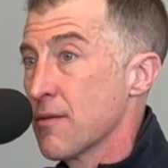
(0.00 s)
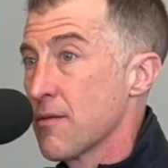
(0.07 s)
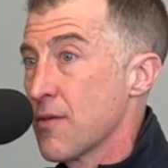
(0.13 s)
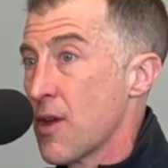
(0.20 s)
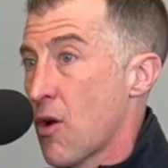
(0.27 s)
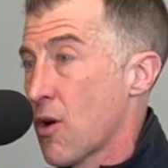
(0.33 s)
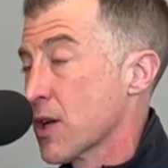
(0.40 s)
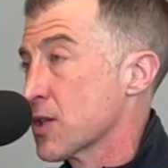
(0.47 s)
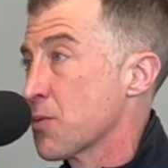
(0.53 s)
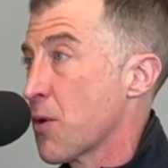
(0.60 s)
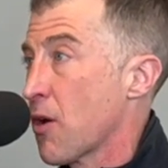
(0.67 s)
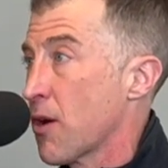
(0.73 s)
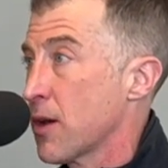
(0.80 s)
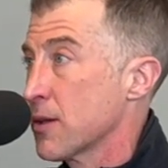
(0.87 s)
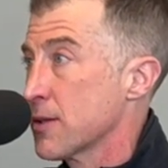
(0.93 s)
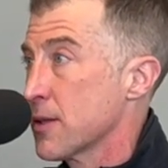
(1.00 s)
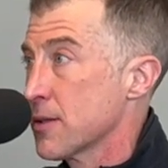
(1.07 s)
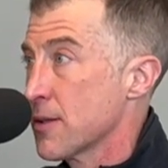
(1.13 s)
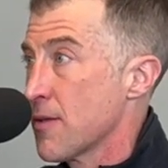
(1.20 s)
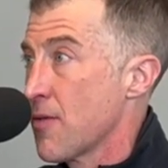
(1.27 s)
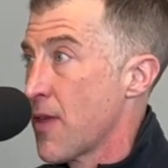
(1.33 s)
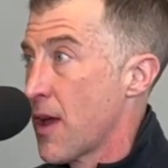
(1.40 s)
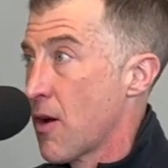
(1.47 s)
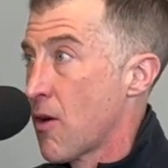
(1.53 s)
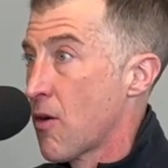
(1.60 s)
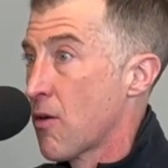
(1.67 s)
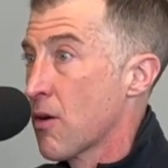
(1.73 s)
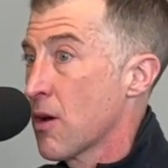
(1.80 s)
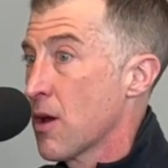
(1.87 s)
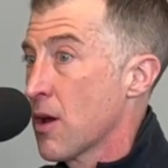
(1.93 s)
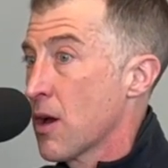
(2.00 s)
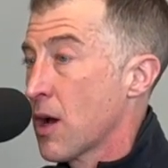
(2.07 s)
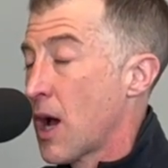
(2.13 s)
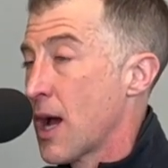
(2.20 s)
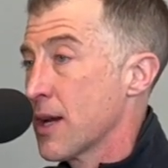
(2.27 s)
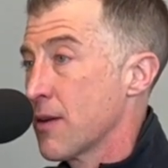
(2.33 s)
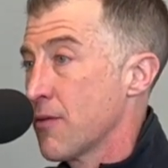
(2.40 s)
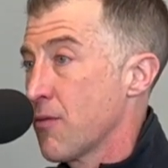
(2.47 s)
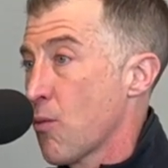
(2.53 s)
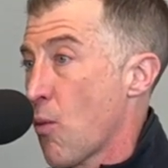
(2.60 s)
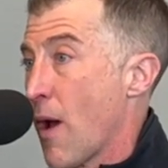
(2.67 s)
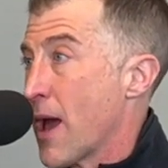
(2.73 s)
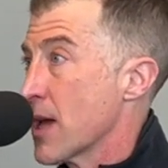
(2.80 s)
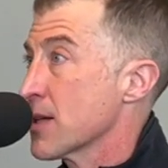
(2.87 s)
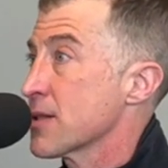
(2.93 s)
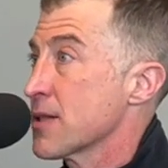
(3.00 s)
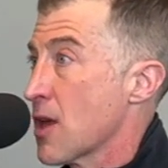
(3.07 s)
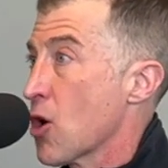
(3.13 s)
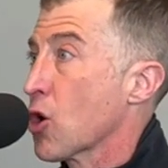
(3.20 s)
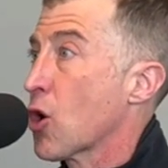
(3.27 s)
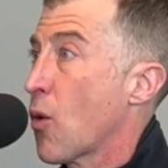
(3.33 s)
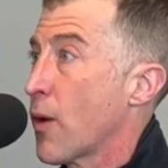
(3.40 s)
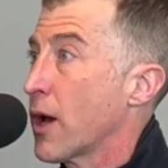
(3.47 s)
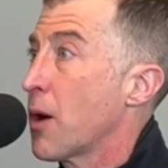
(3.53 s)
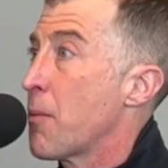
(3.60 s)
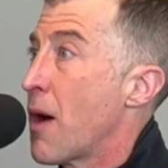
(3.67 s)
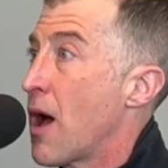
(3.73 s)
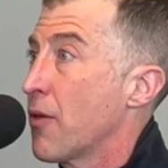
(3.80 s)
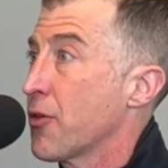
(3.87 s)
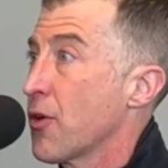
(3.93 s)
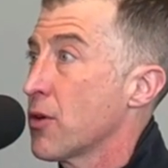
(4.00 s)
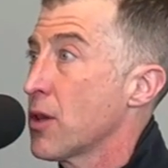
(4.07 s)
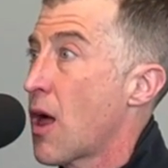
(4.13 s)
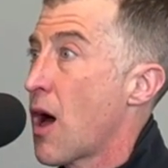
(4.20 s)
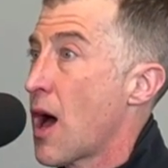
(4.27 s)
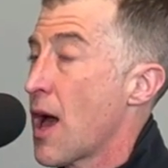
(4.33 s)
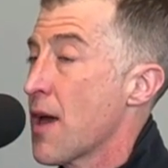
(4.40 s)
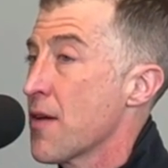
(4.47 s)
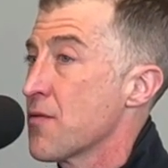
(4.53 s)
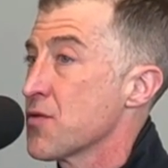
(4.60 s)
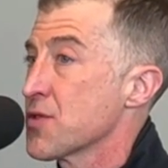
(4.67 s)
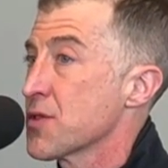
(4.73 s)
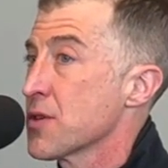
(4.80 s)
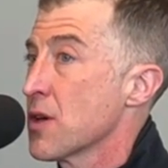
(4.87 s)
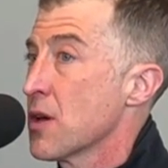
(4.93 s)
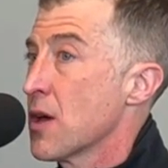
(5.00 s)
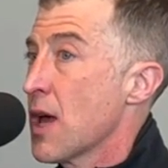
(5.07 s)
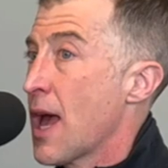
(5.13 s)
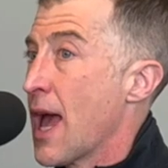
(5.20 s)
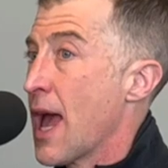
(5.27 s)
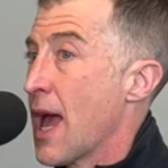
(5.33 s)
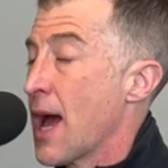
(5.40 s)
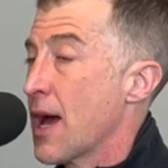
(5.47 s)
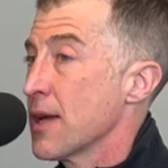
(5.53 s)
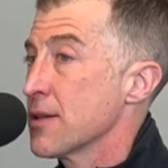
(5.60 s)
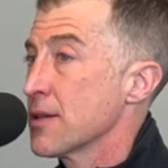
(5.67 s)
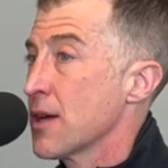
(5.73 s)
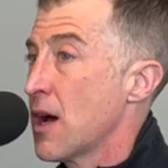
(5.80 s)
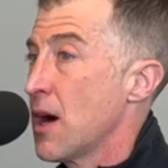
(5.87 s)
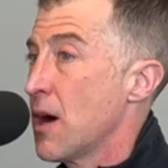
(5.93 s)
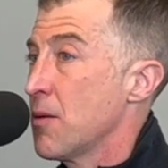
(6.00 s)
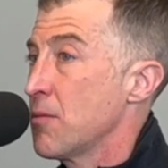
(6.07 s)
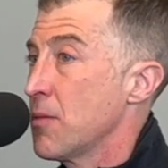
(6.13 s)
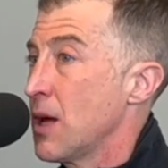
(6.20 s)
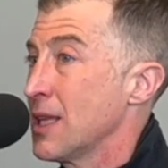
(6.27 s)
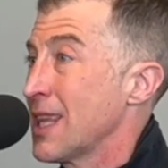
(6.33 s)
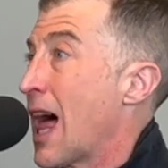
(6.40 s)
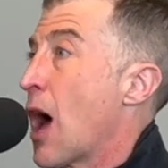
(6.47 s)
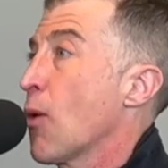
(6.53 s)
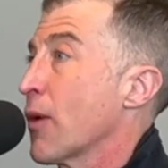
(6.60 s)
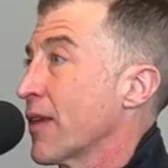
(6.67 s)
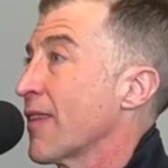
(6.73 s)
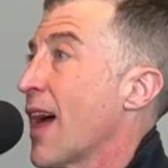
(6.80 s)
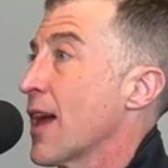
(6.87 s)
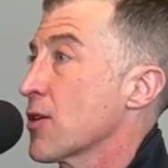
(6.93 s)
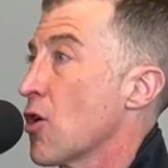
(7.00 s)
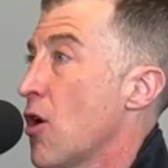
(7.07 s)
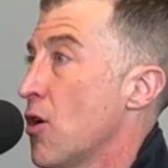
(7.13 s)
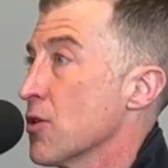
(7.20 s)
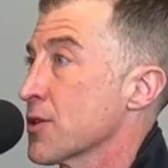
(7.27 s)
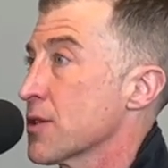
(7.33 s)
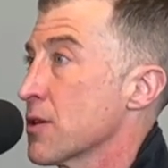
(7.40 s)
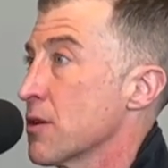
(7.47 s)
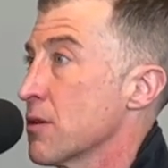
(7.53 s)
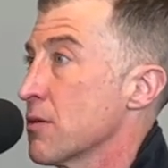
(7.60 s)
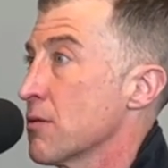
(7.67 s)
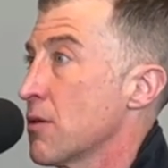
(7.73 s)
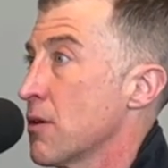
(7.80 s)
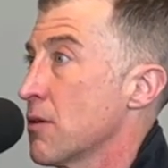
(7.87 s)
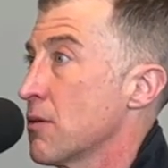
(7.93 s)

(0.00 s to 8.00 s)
their experiences and their kind of ways they're going about their lives, and allowing that all to